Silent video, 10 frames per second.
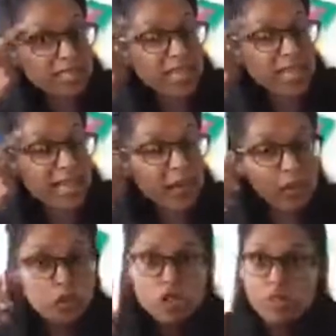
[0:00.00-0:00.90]
out
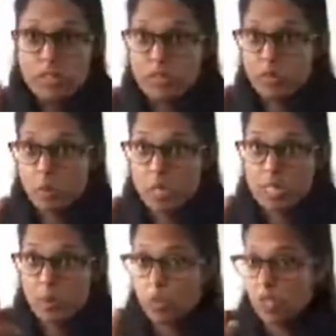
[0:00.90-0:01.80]
during the week
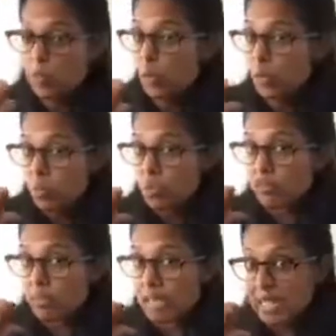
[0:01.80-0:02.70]
when you weren't with
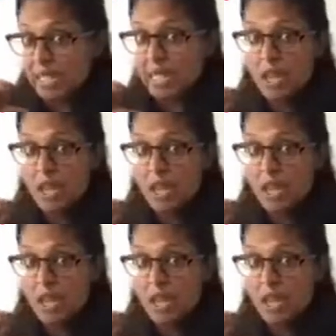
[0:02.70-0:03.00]
me?